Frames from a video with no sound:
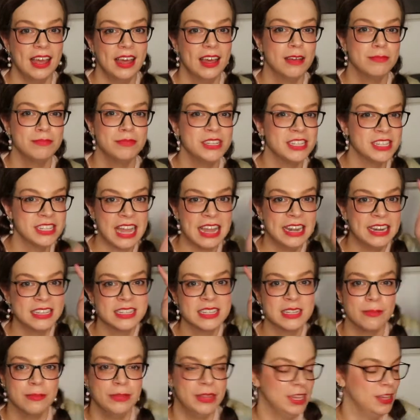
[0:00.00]
I'm designing
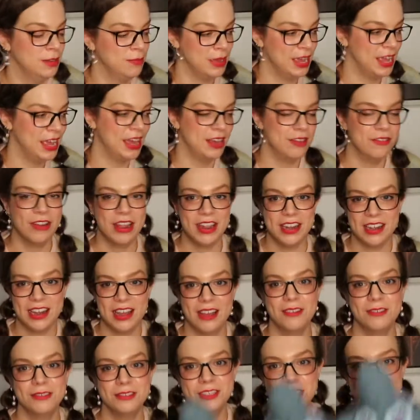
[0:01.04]
something in my head right
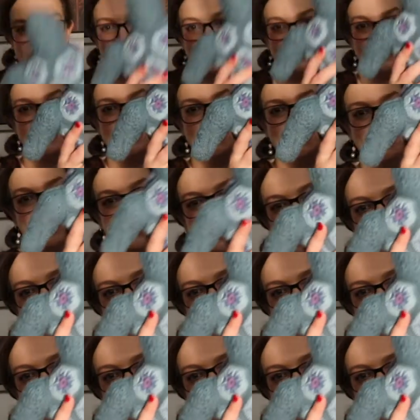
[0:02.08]
now to use